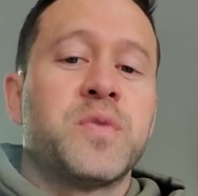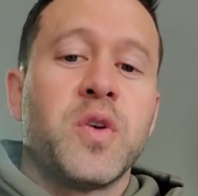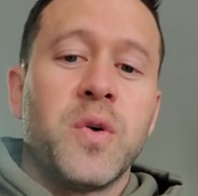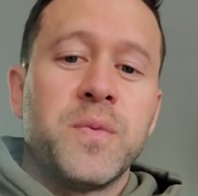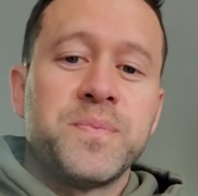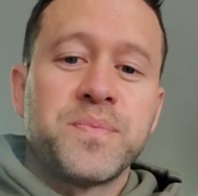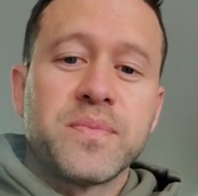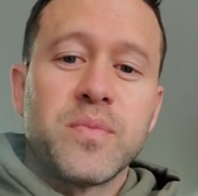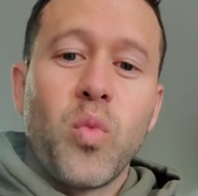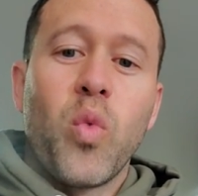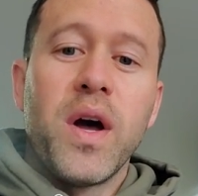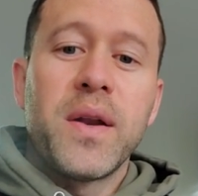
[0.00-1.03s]
so
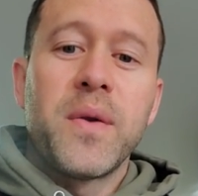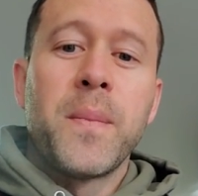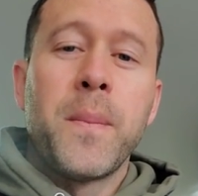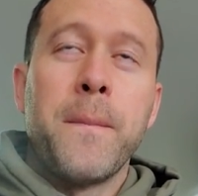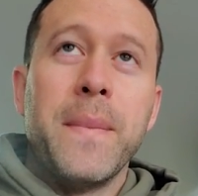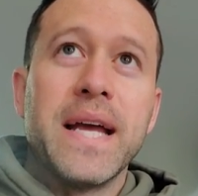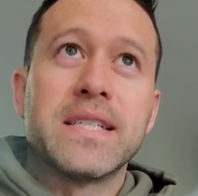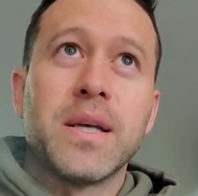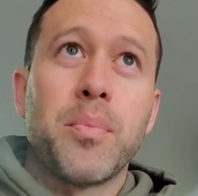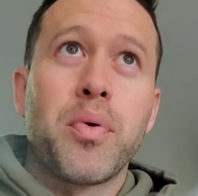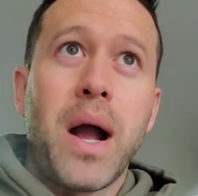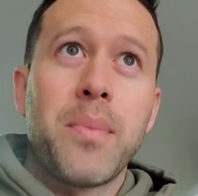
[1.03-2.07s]
what makes a
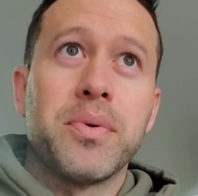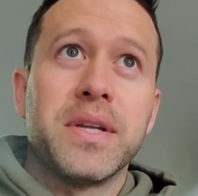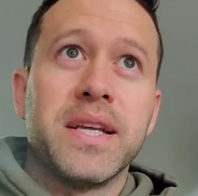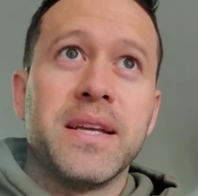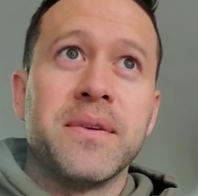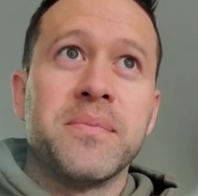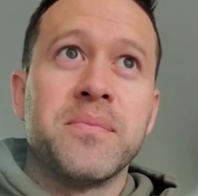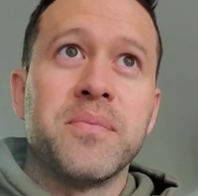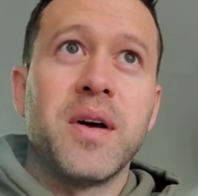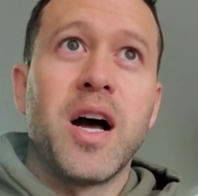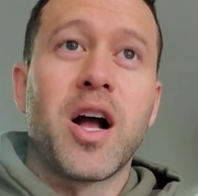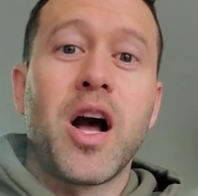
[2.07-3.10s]
property
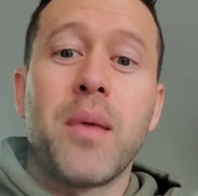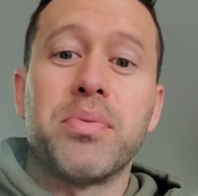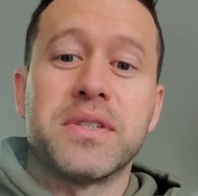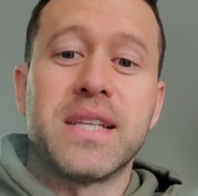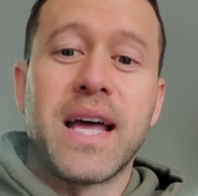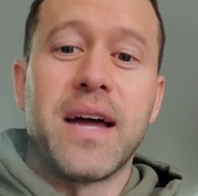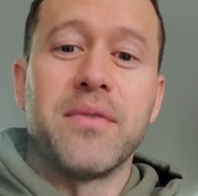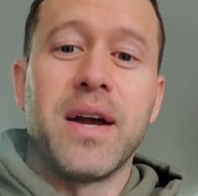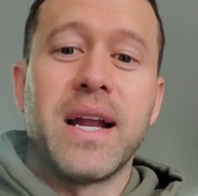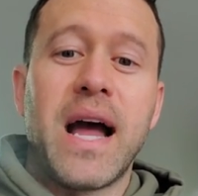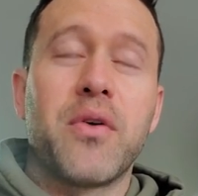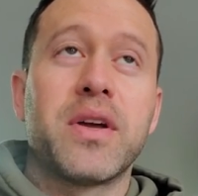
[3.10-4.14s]
accomplish that,
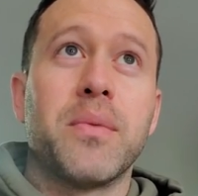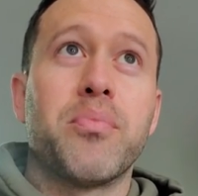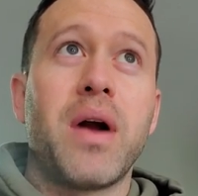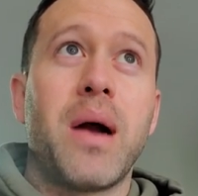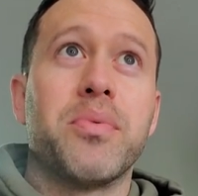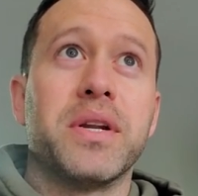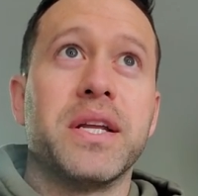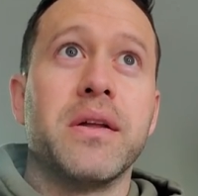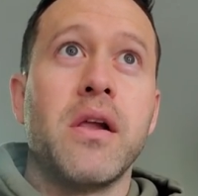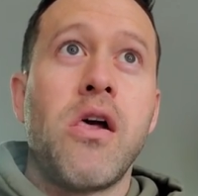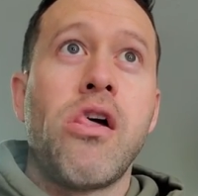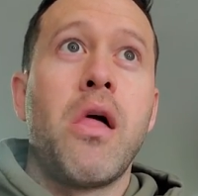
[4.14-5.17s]
right? How can a property
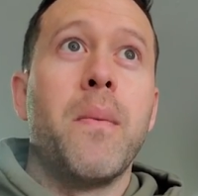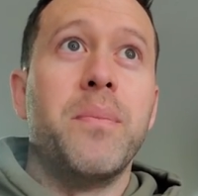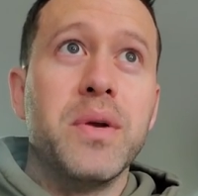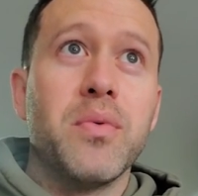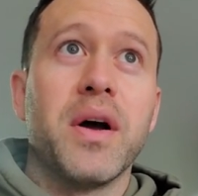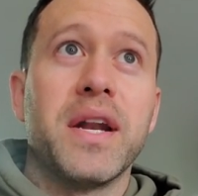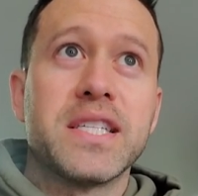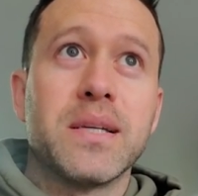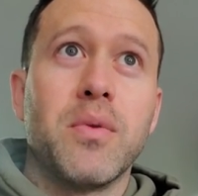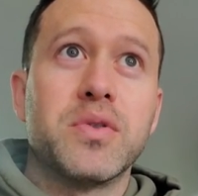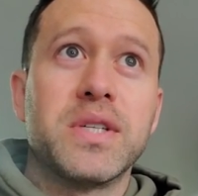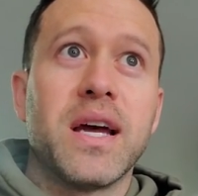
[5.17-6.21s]
be run as a
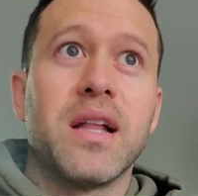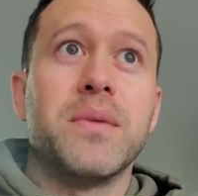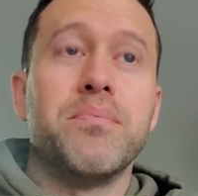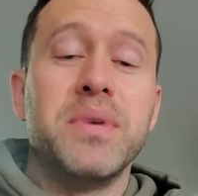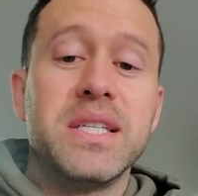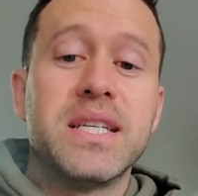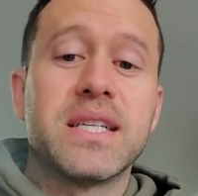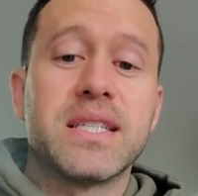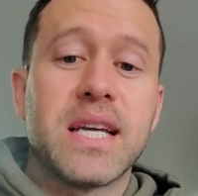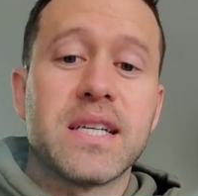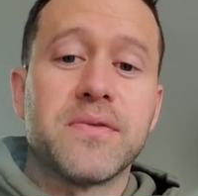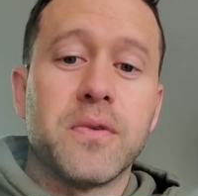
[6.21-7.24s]
motel and be
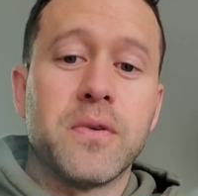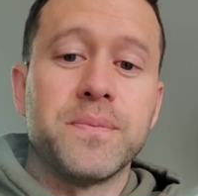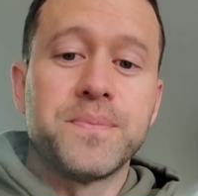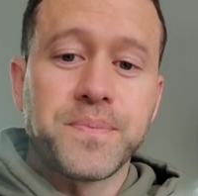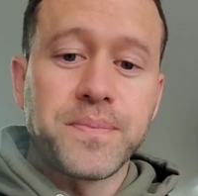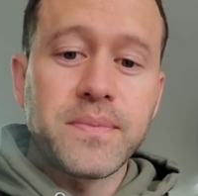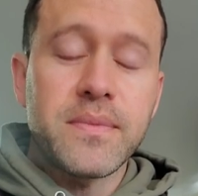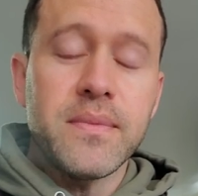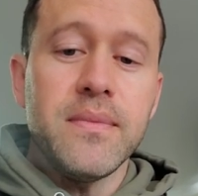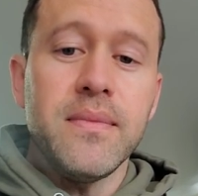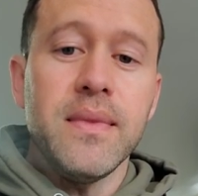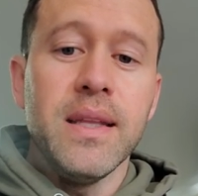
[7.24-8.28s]
successful
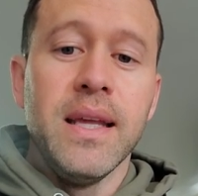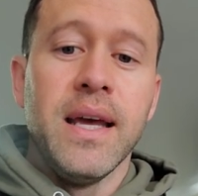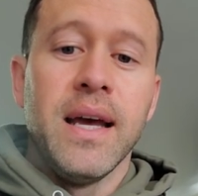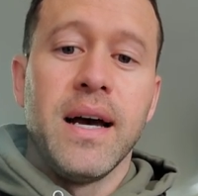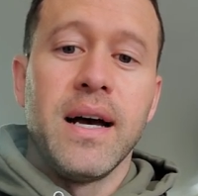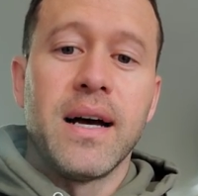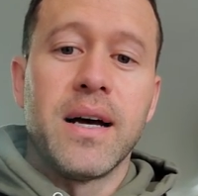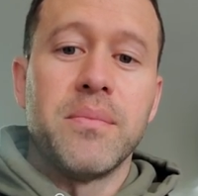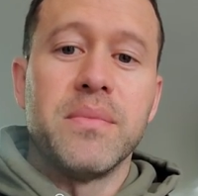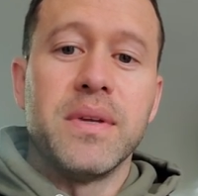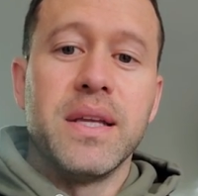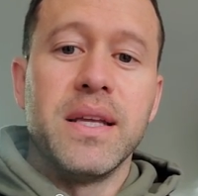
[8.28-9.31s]

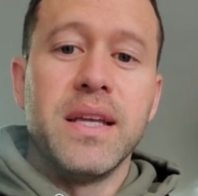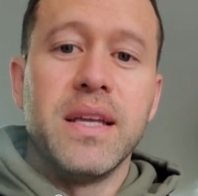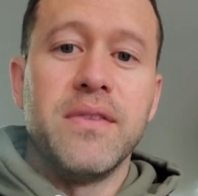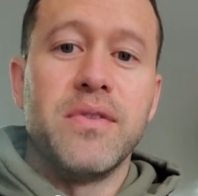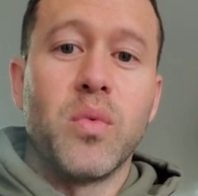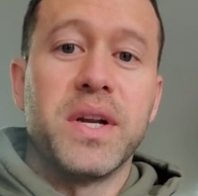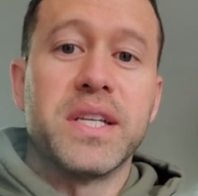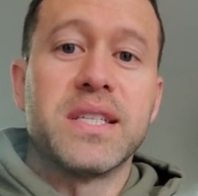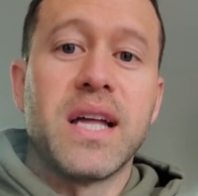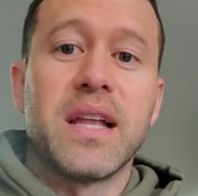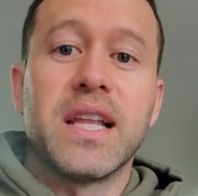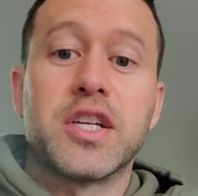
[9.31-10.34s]
um, even when it's
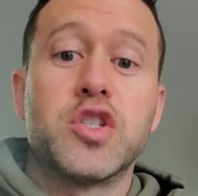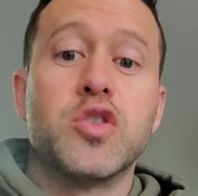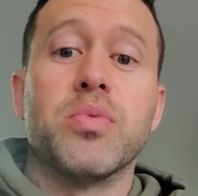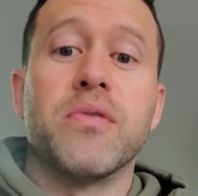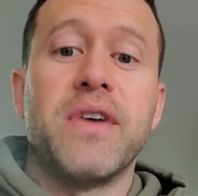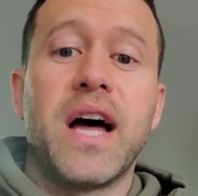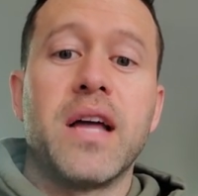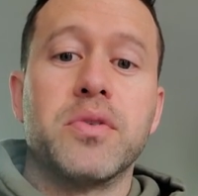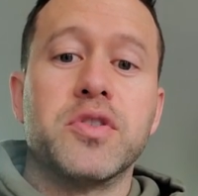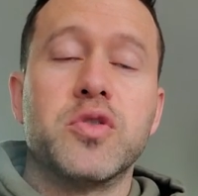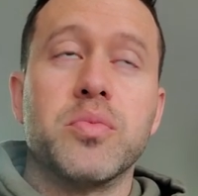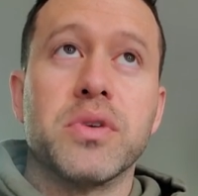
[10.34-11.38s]
not like super valuable
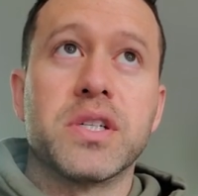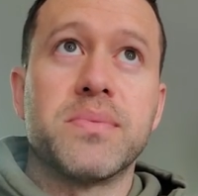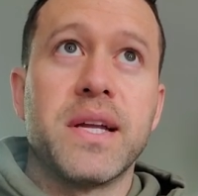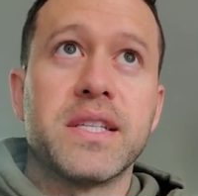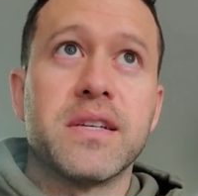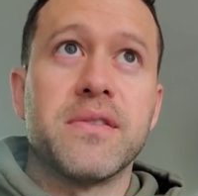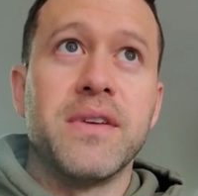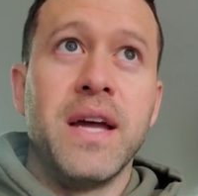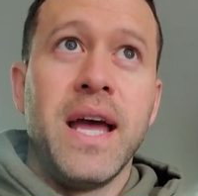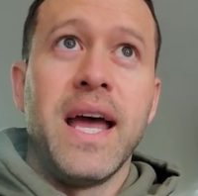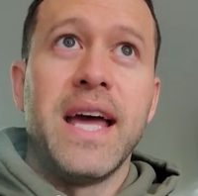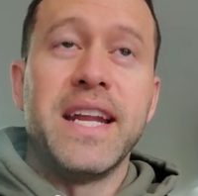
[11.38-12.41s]
and super expensive?
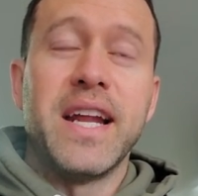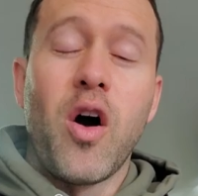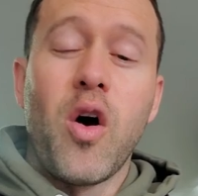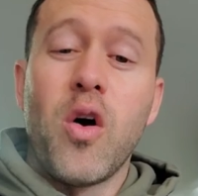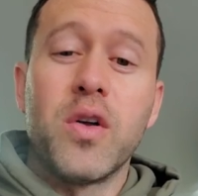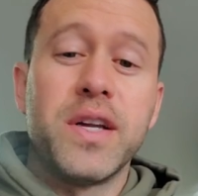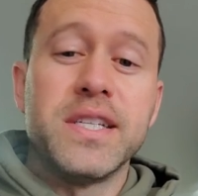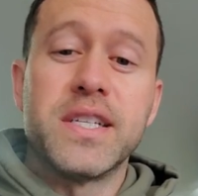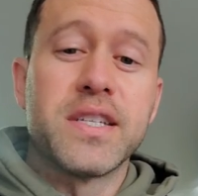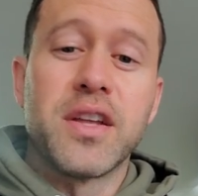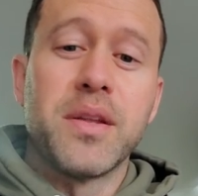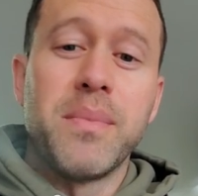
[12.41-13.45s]
And it all
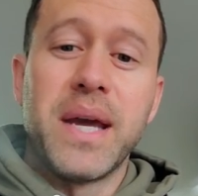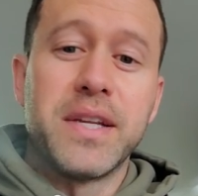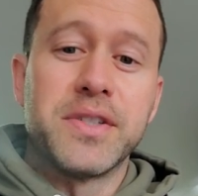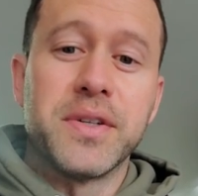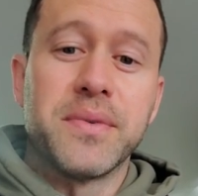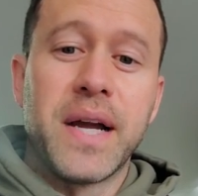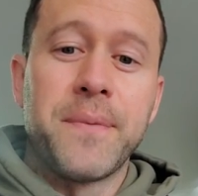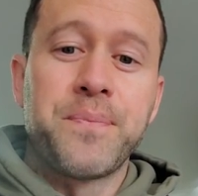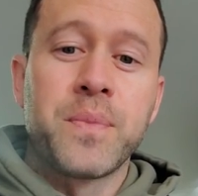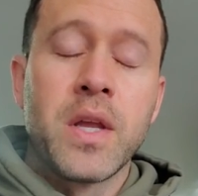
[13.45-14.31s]
hinges on the manager, right?